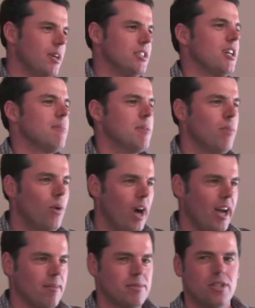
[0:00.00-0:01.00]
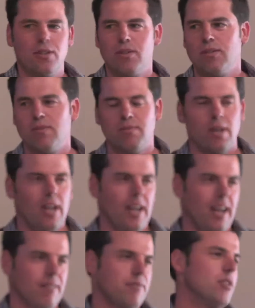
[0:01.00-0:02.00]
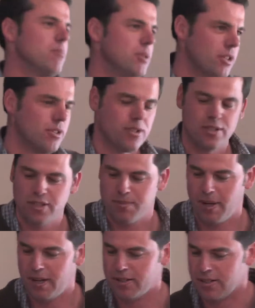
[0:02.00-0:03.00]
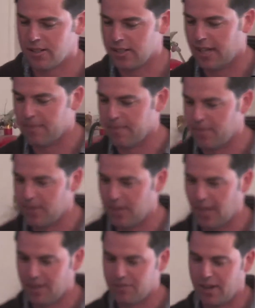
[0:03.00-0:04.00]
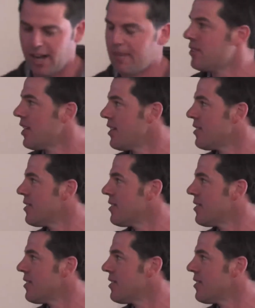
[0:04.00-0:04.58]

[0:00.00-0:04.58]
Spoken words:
is going to be more aimed to food producers, I suppose, and farmers.